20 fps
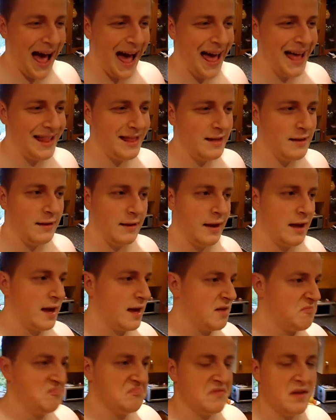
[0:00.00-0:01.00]

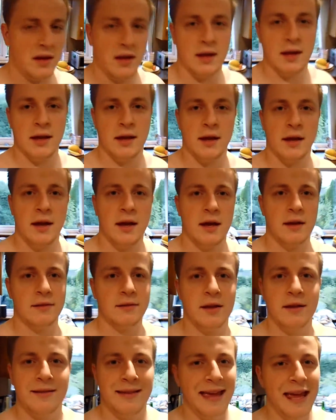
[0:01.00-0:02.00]
And
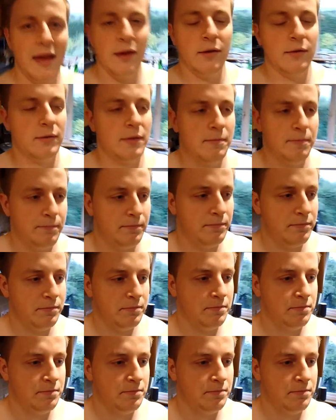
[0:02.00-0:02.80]
today, the